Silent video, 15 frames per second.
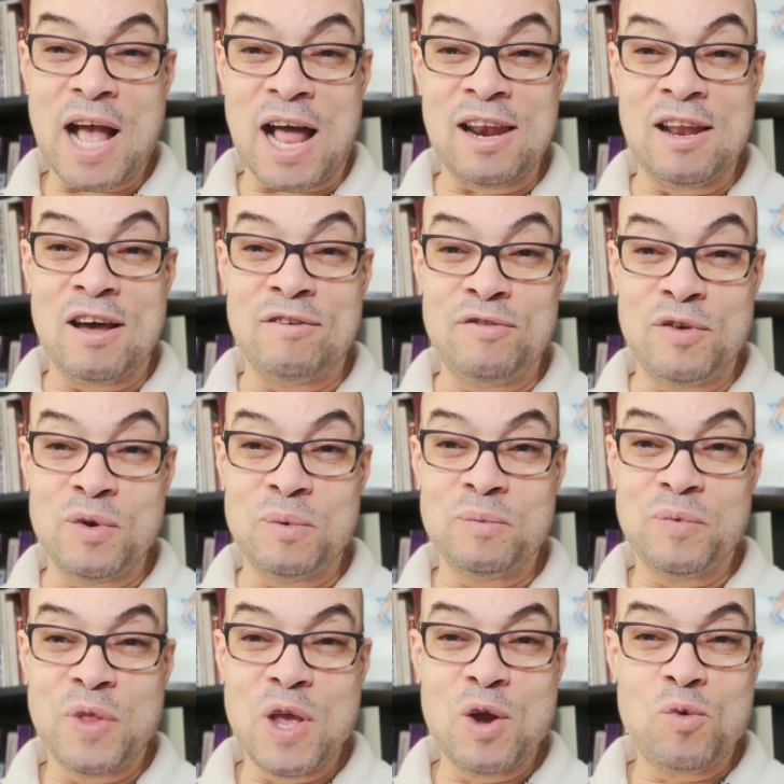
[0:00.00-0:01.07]
I love you
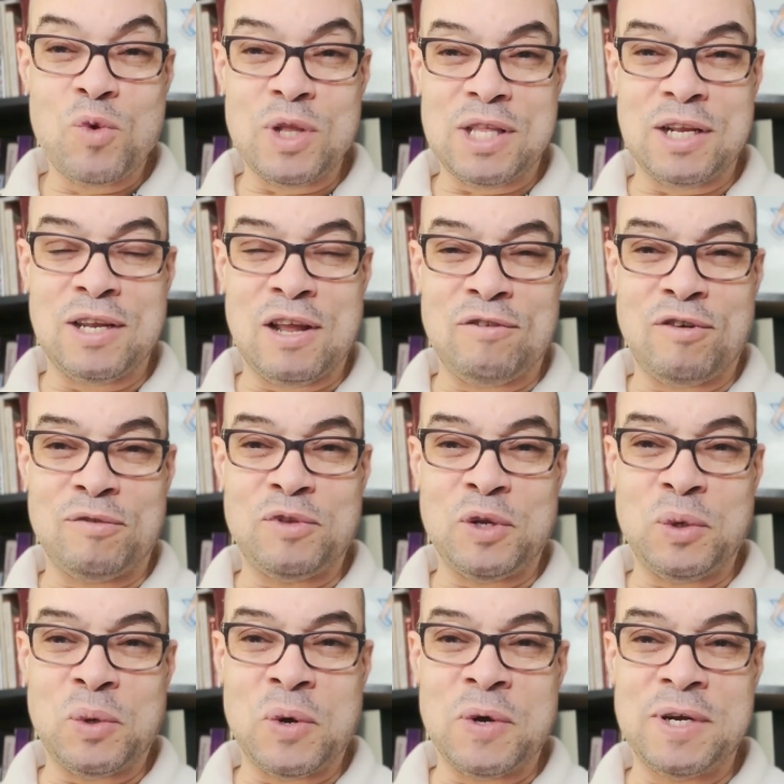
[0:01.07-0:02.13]
with the love of
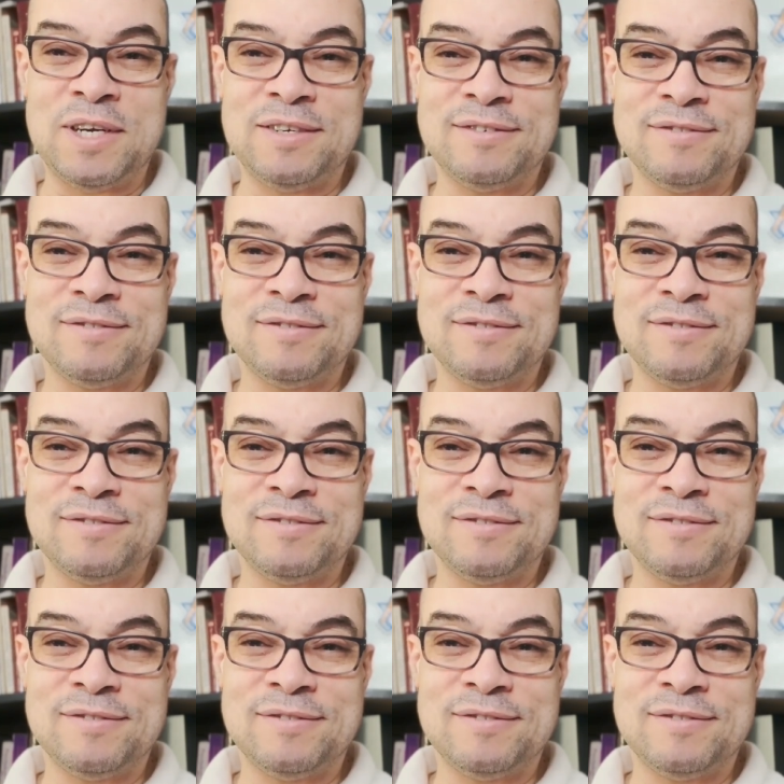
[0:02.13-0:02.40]
the Lord.